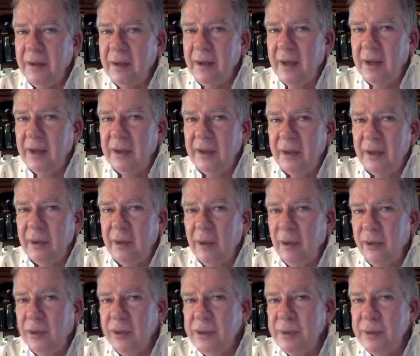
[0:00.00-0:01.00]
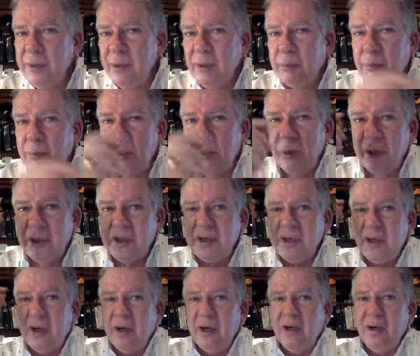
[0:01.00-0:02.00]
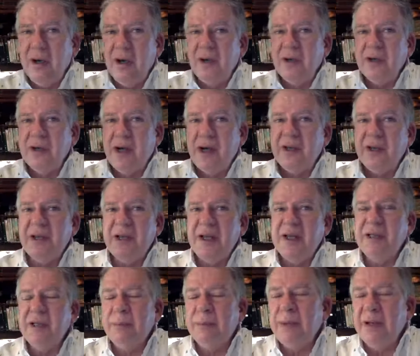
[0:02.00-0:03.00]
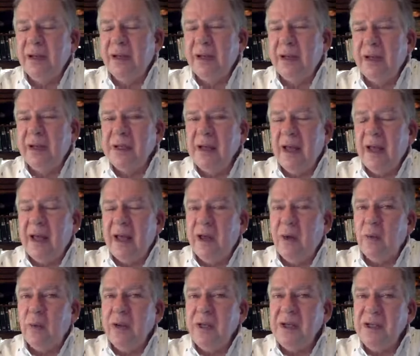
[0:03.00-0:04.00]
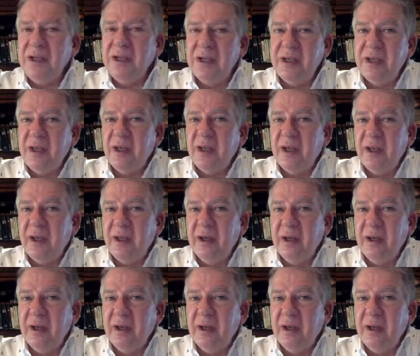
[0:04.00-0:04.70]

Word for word: I think the Holy Spirit pricks our, our, our sensibilities and we see